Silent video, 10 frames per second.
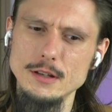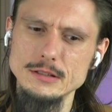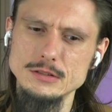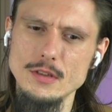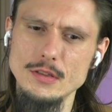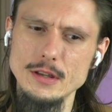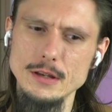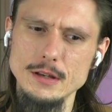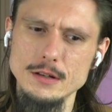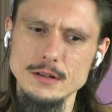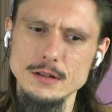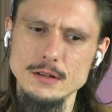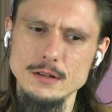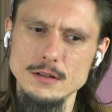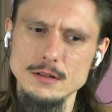so that they
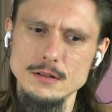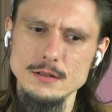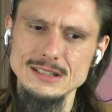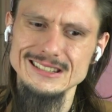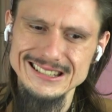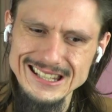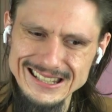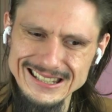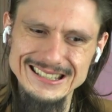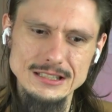see